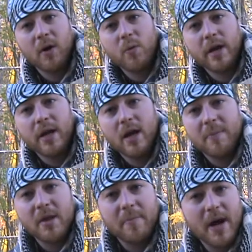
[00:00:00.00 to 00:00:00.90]
wiki
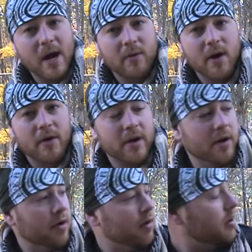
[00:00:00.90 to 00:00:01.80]
up in the background here.